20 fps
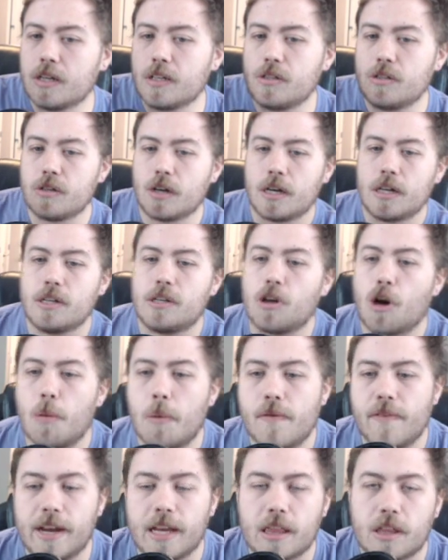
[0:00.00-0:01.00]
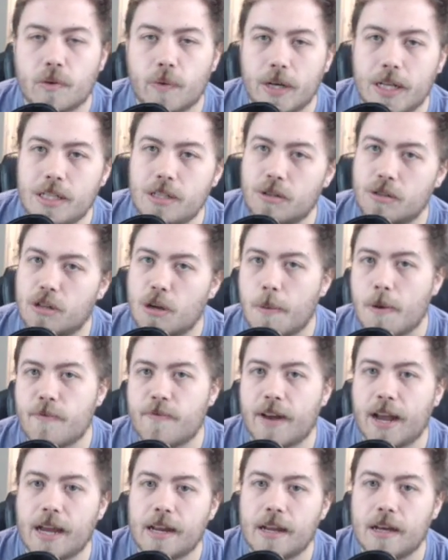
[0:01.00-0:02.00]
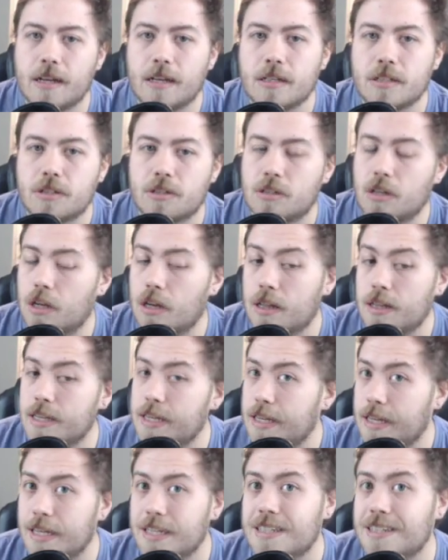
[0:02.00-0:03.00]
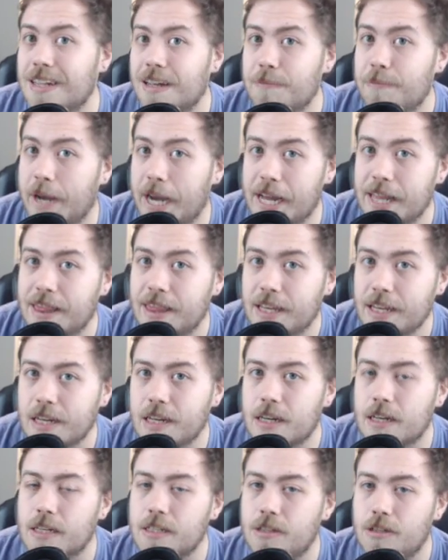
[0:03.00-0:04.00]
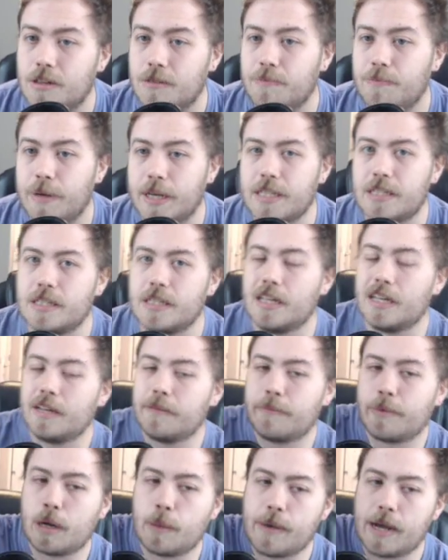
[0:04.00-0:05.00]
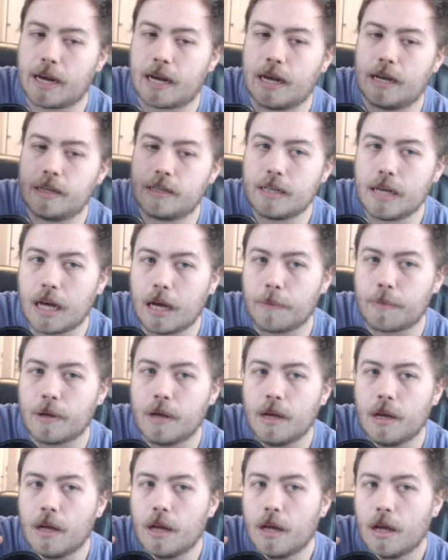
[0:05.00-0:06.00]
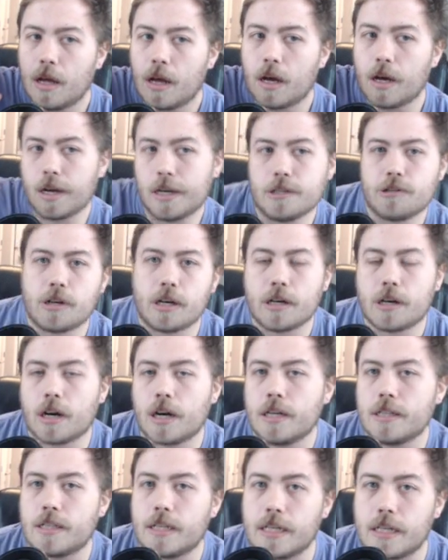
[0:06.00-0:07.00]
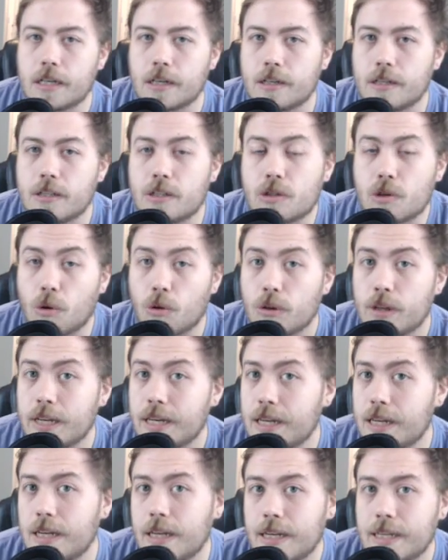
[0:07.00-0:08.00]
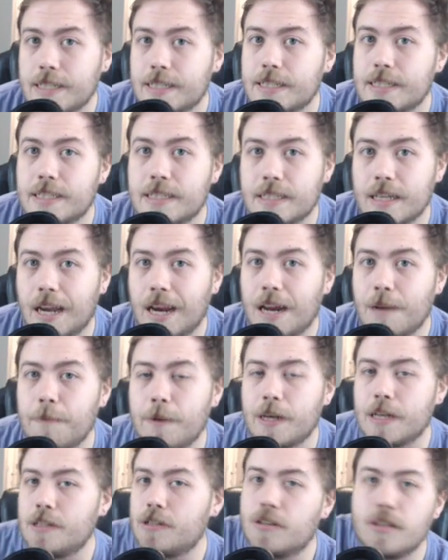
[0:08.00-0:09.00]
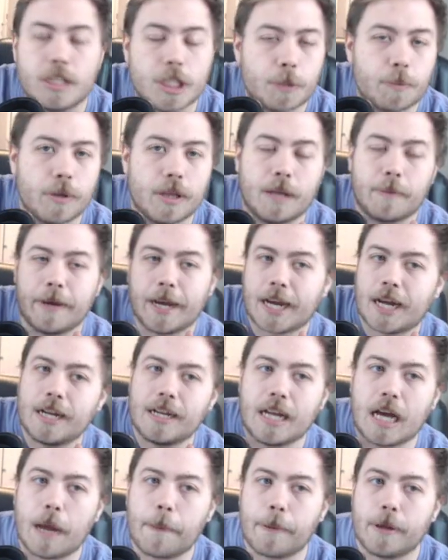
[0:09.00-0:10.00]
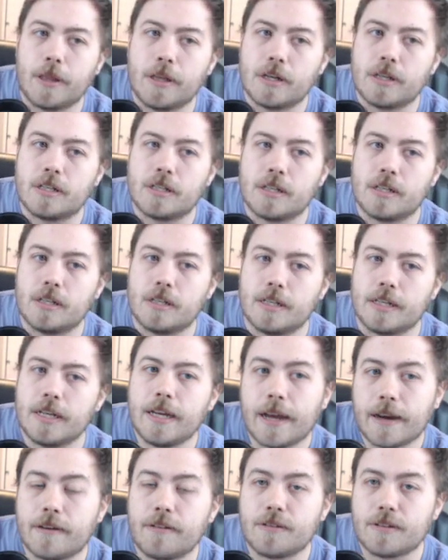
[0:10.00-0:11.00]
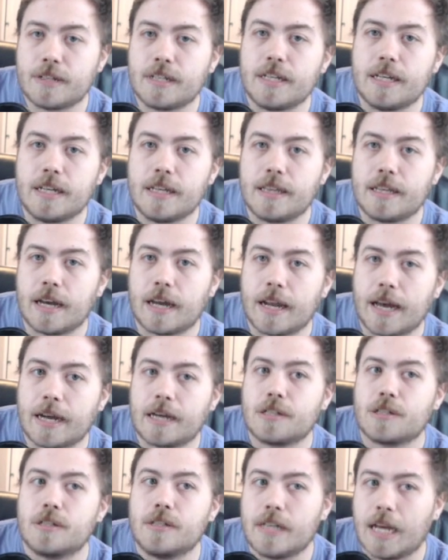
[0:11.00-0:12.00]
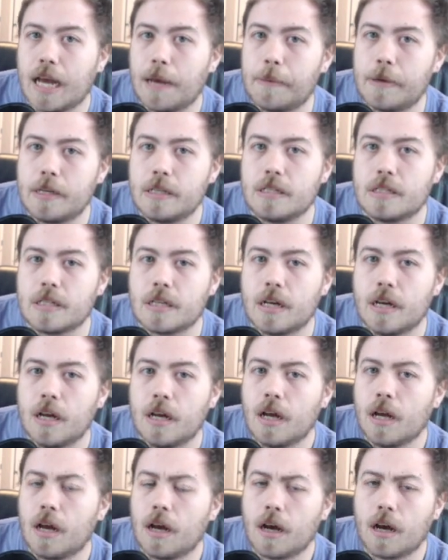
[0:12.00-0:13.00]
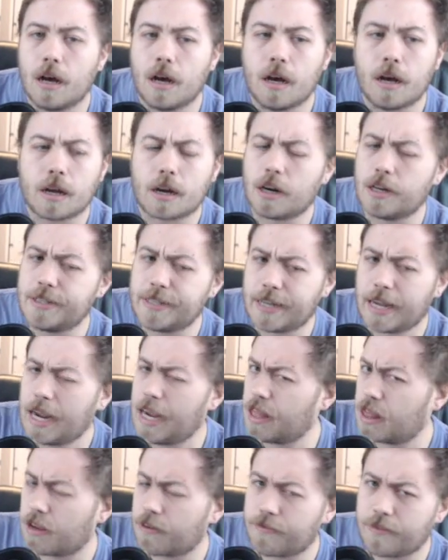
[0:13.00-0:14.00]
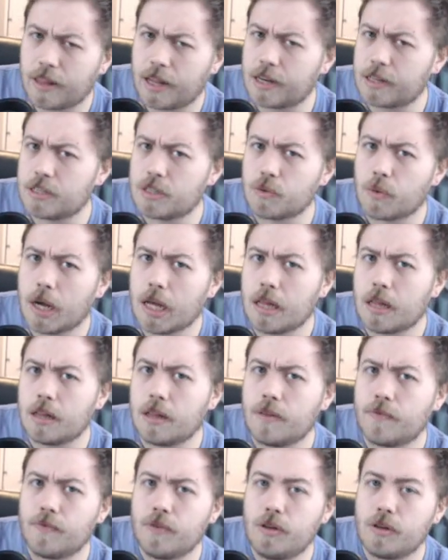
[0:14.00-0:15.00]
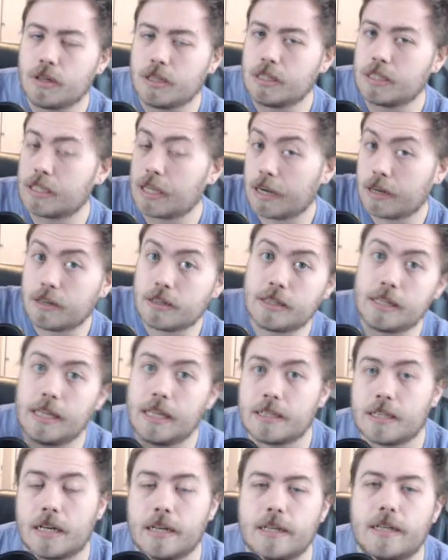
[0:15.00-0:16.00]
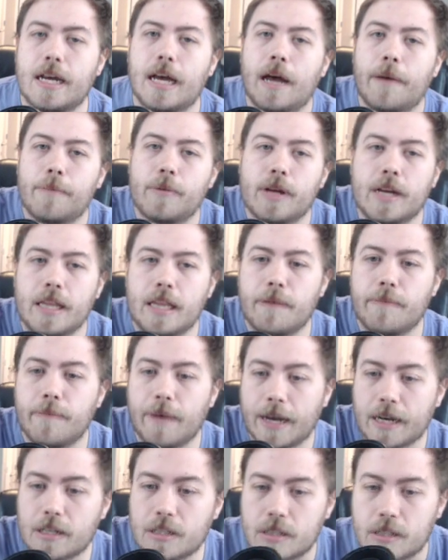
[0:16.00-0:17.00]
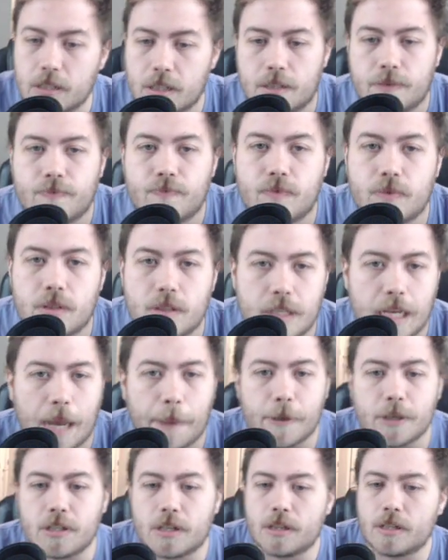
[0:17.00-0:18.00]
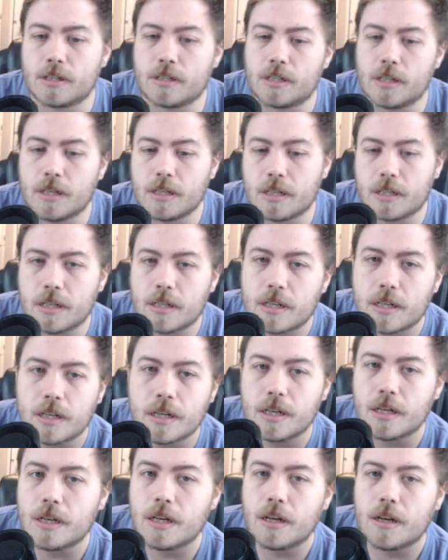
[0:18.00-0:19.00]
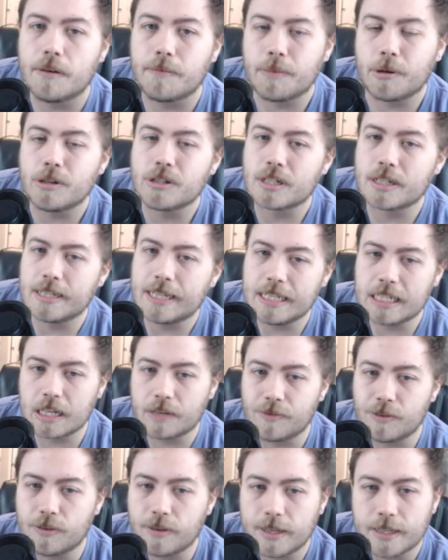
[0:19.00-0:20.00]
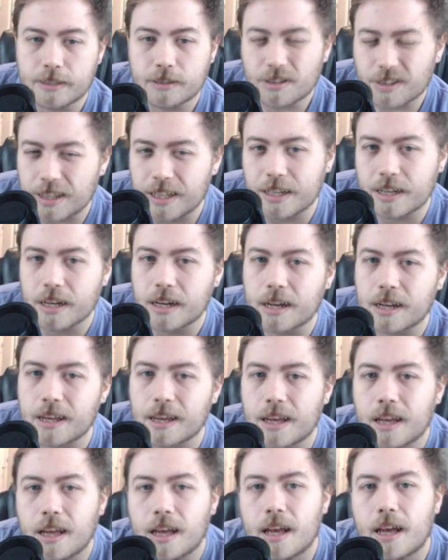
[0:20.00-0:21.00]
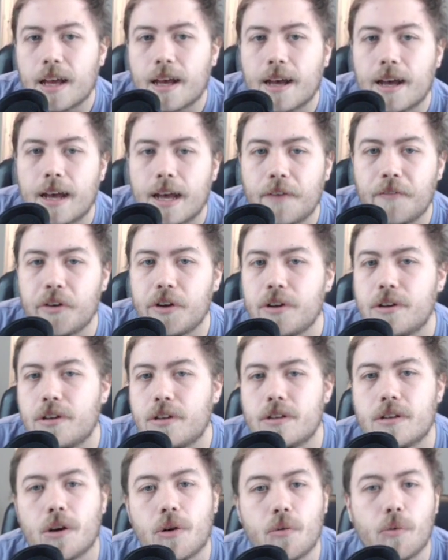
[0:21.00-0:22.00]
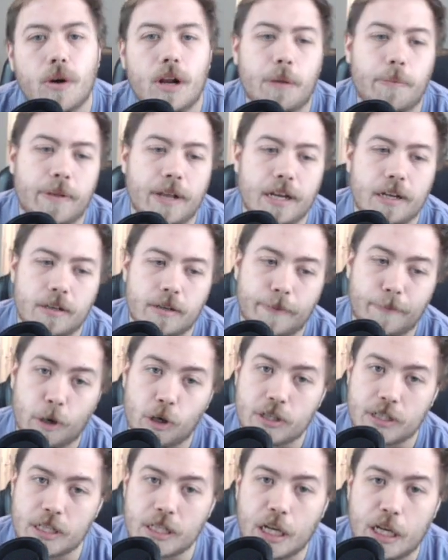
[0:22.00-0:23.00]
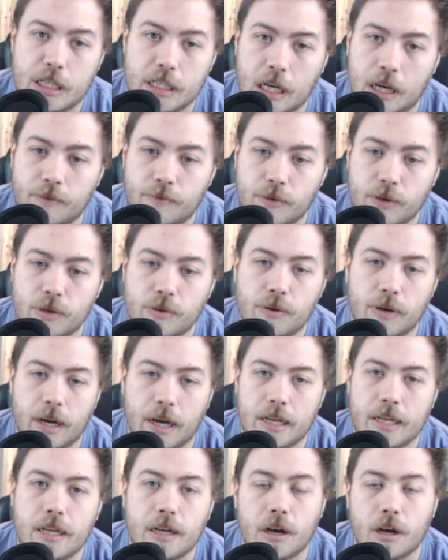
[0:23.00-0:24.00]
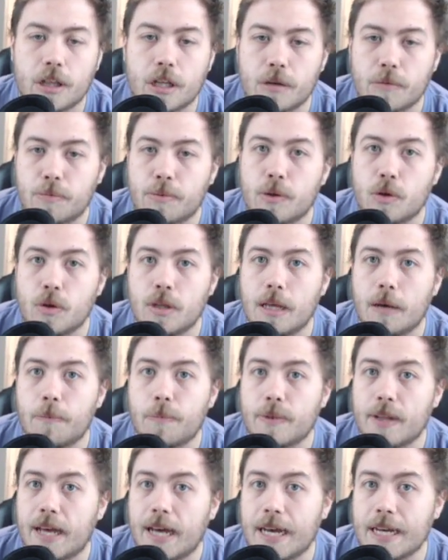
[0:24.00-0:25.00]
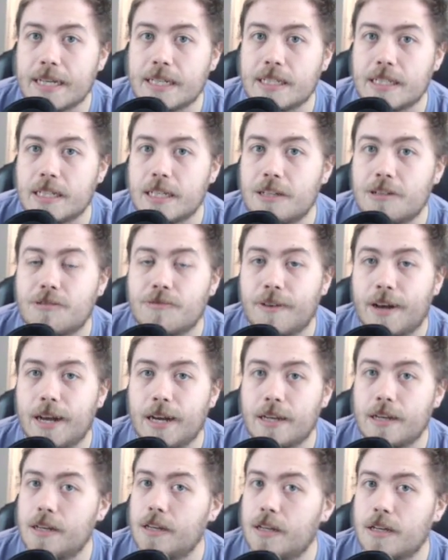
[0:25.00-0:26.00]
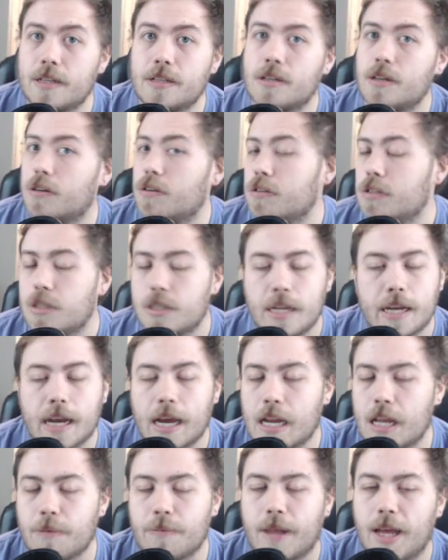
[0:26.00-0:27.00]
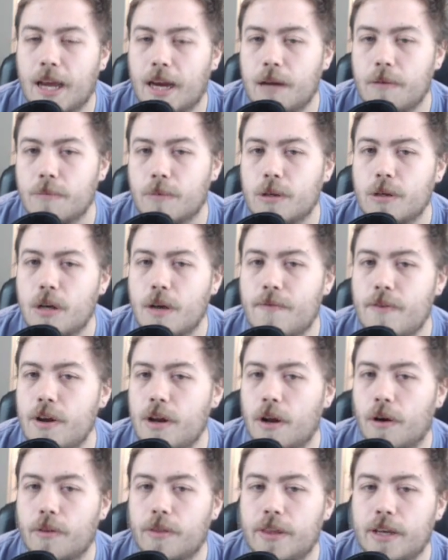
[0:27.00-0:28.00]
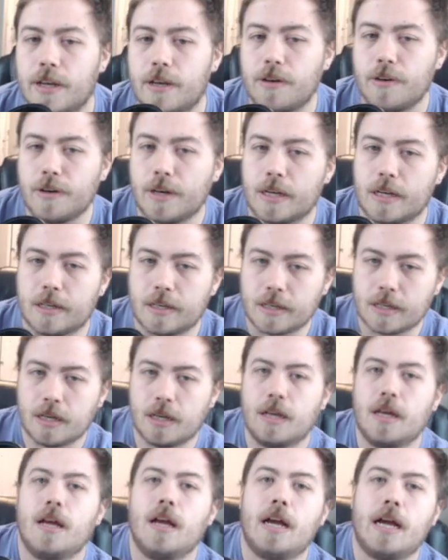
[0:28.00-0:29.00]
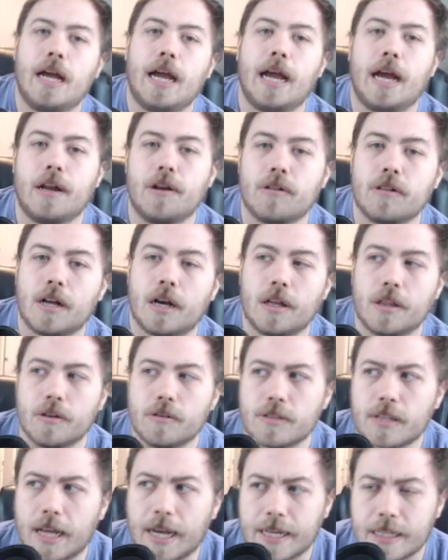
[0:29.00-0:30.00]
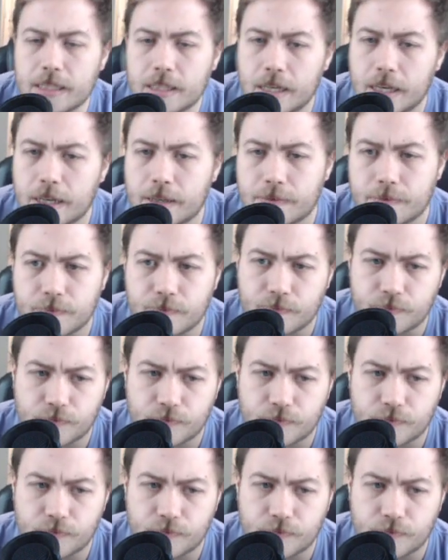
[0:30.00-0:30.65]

Drawing Tome of Aetherwinds or Tome of Findel suddenly isn't a bad thing because you can pitch it and put it back on top. Drawing cards like Scolding is insane because you can just put that back on top on their turn and guarantee that extra damage. Cards like Aether Flare as well, you can just guarantee that's on top to get the extra damage on their turn. Potion of Deja Vu is really good. If you don't want to play the Potion of Deja Vu, any other blue that blocks is fine. So just take any blocking blue if you don't think you can handle all those lines yet.